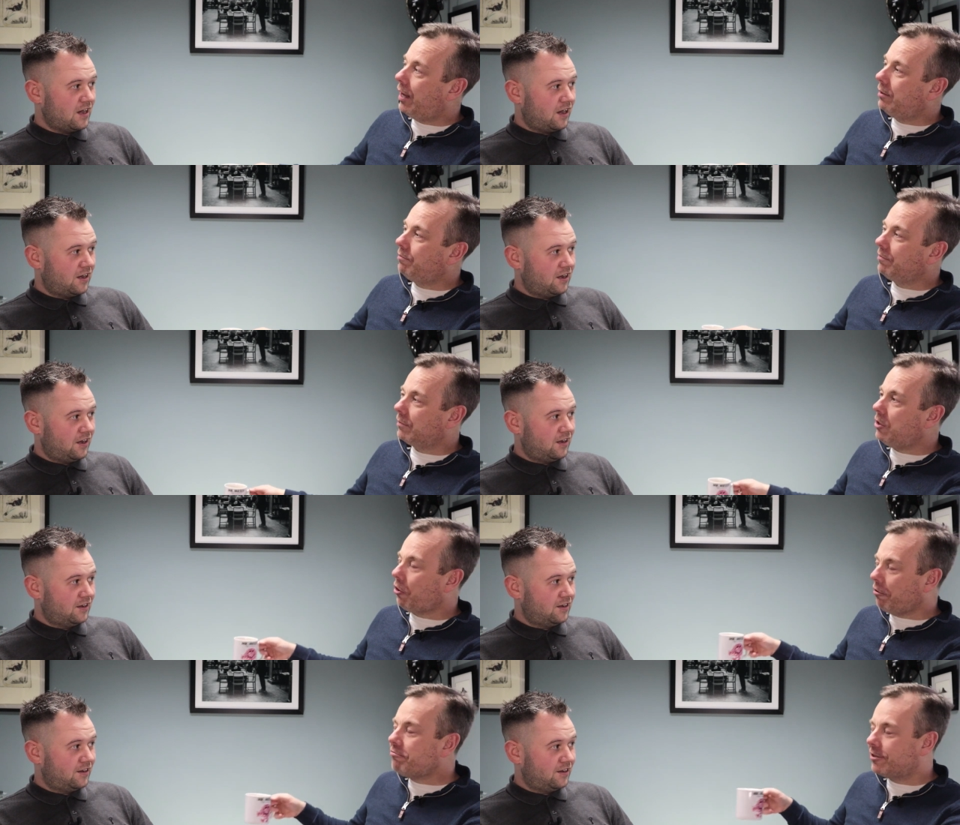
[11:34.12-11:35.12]
Speaker 1: Not
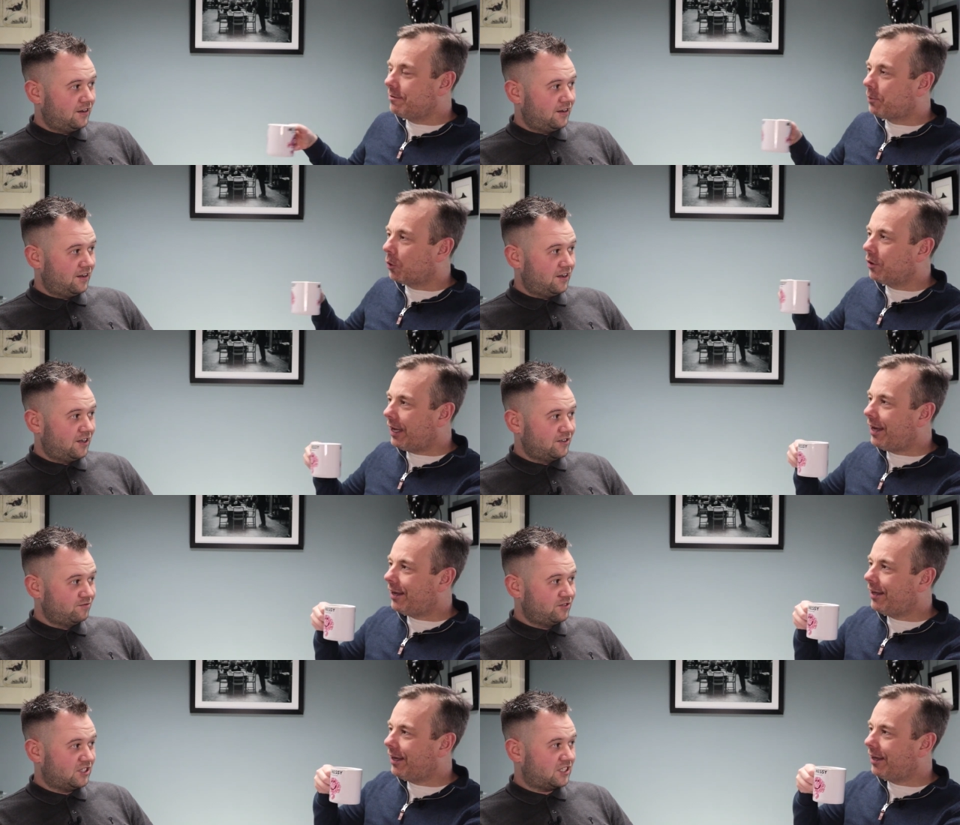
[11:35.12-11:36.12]
often, but yeah,
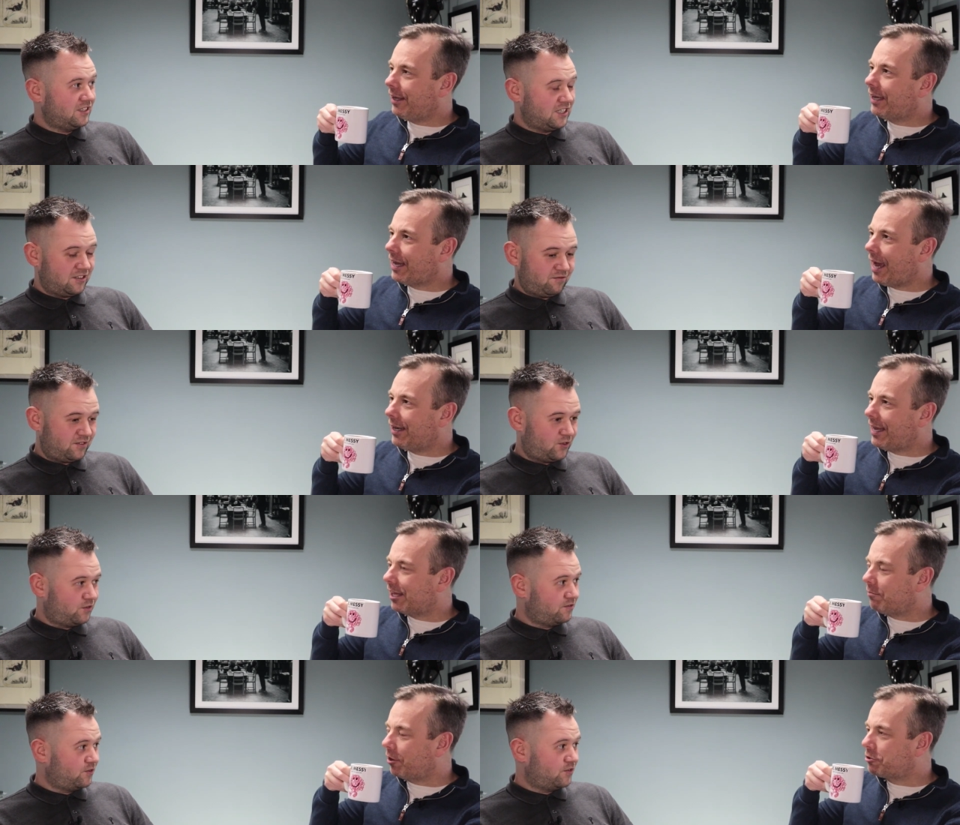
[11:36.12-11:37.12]
you, you, you, can get
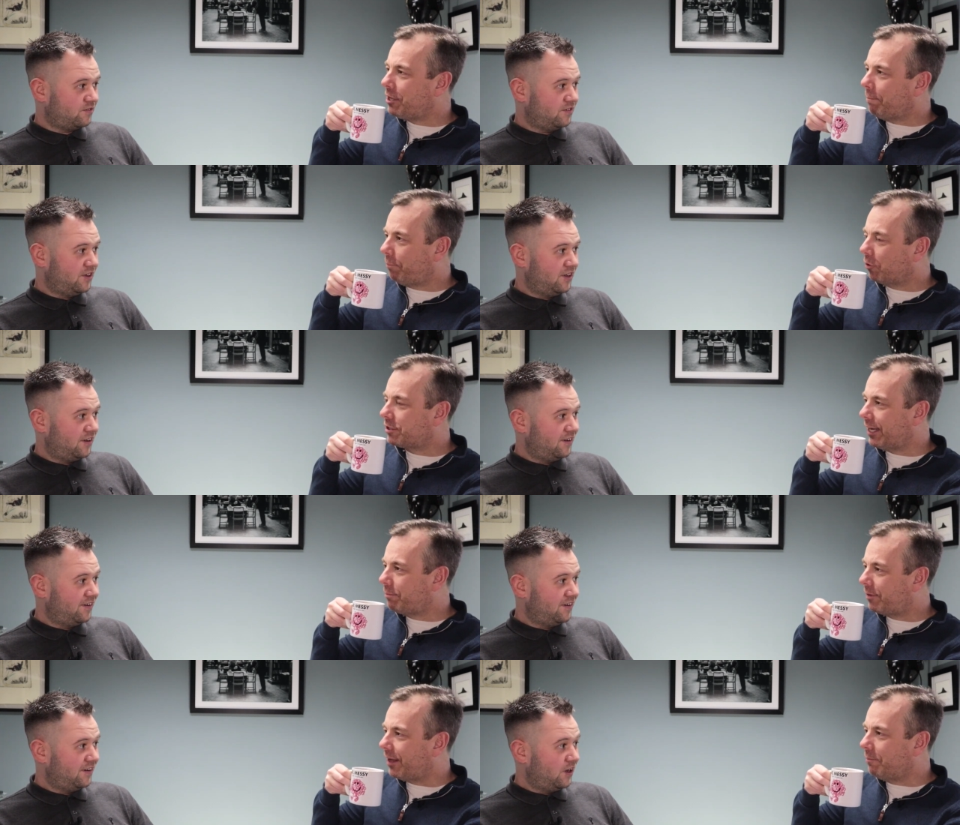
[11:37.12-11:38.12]
them on a chatbot
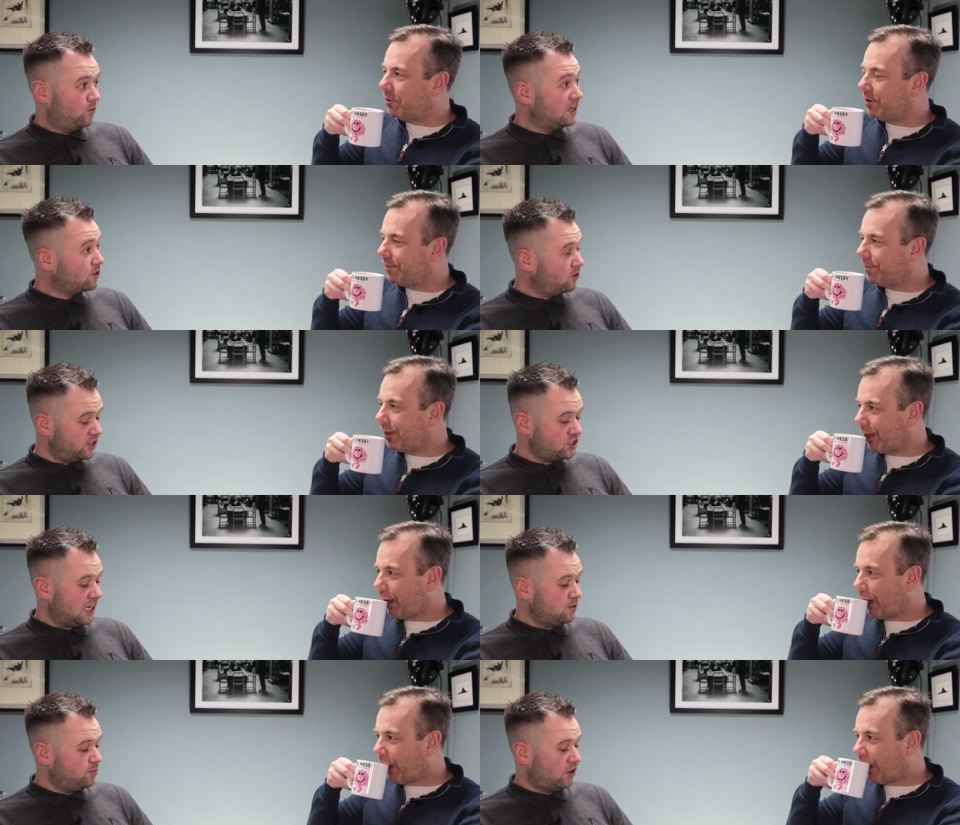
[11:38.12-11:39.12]
type thing. But well, you
Speaker 2: go on the
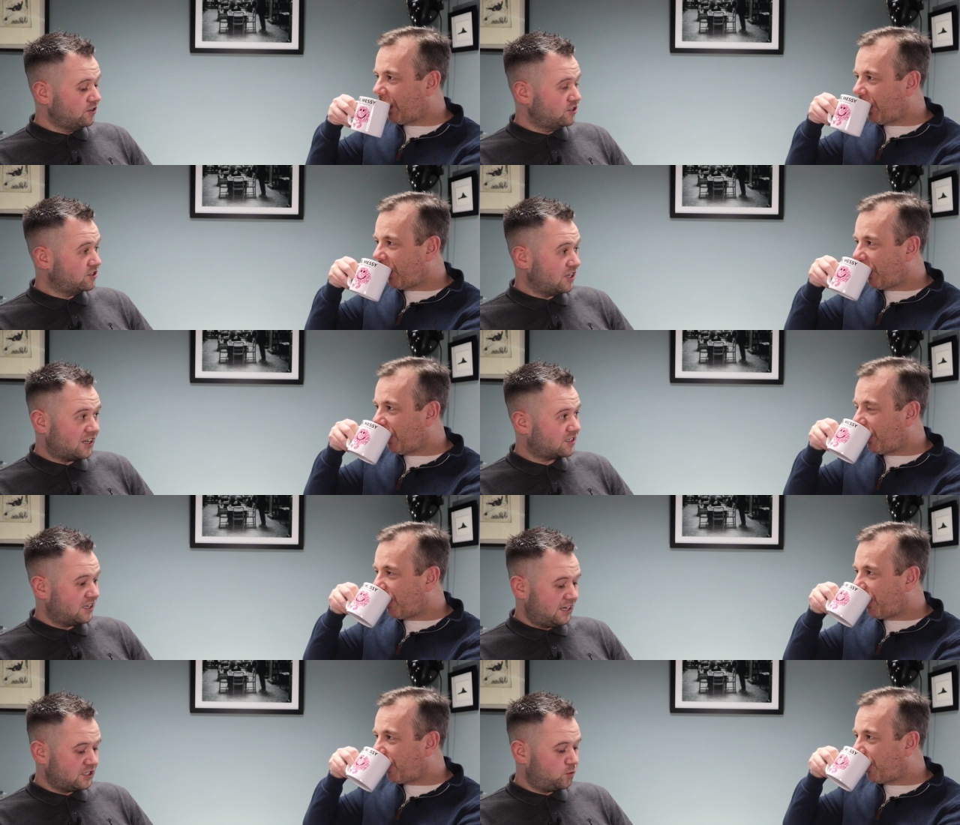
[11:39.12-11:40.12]
chatbot and just ask,
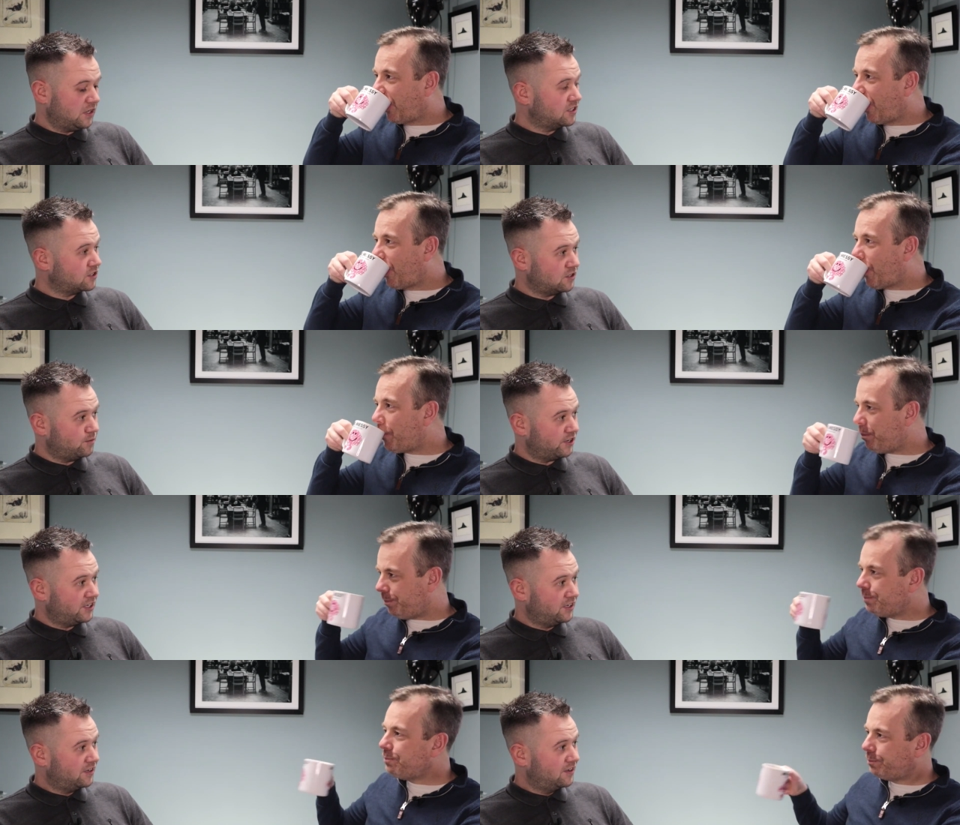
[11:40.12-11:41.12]
"Can I speak to
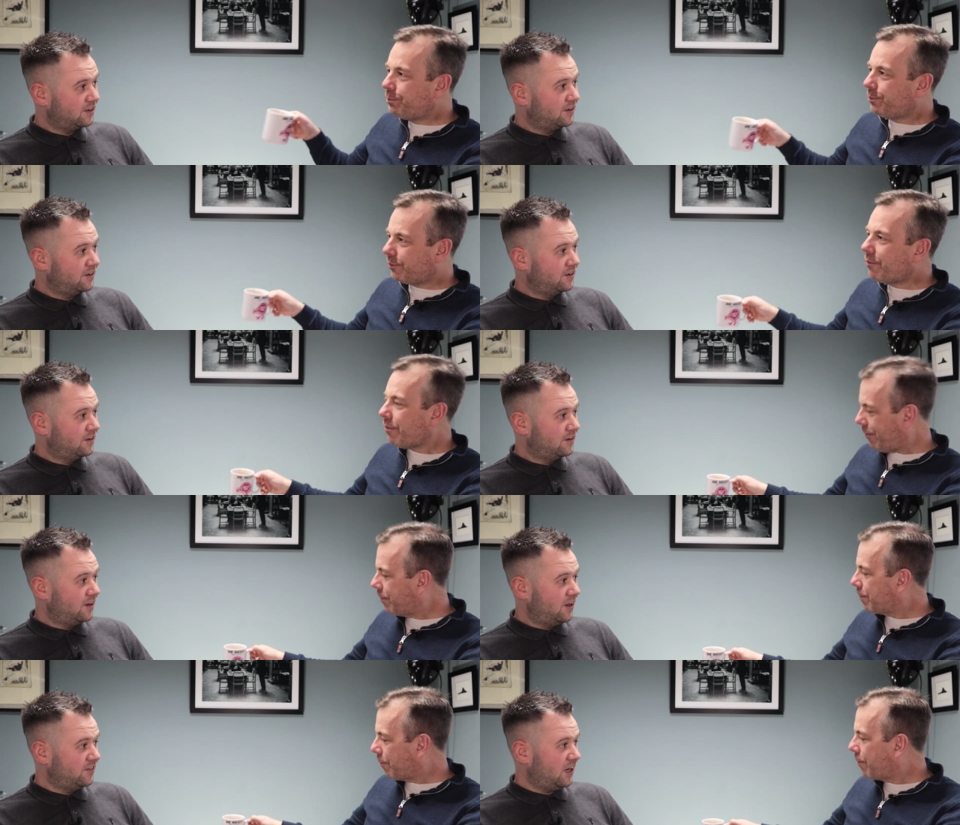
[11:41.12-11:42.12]
somebody?"
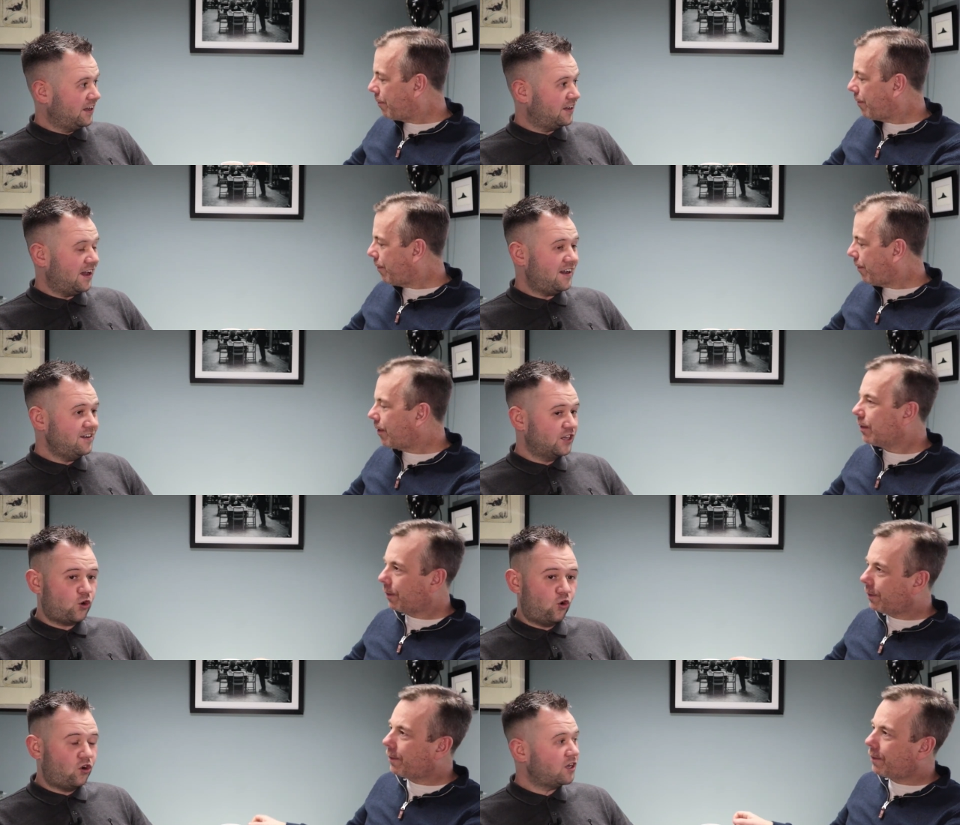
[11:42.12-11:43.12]
and they're like, yeah, and they
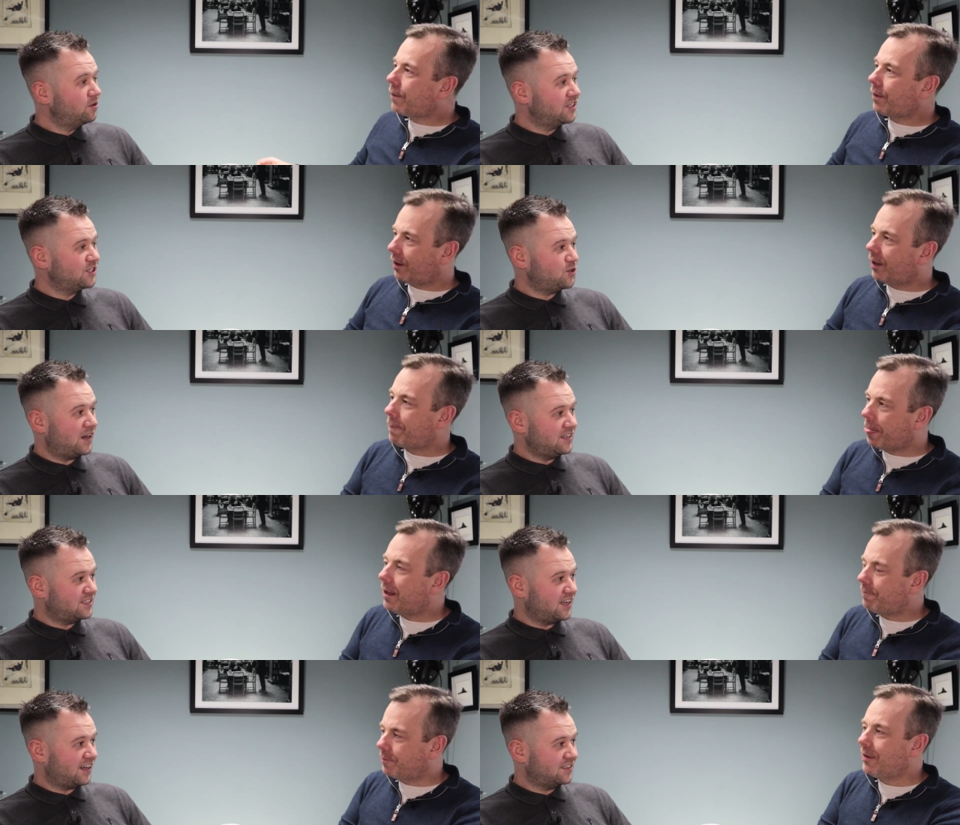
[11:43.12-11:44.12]
call you within 20
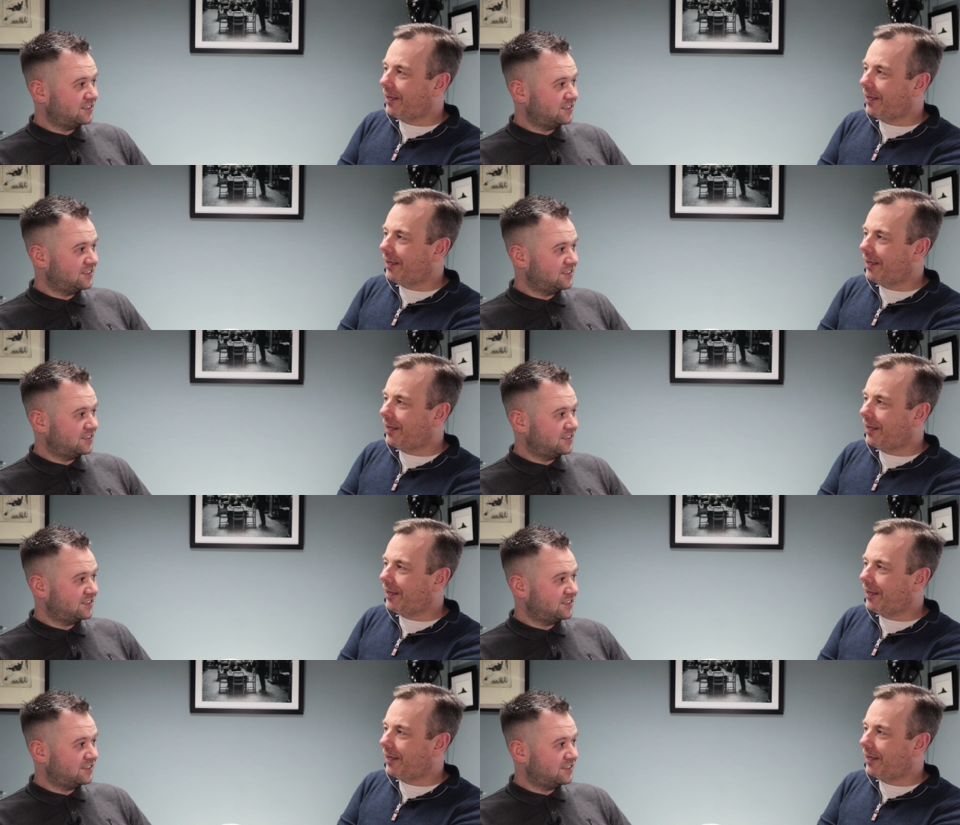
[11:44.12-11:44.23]
seconds. Yeah.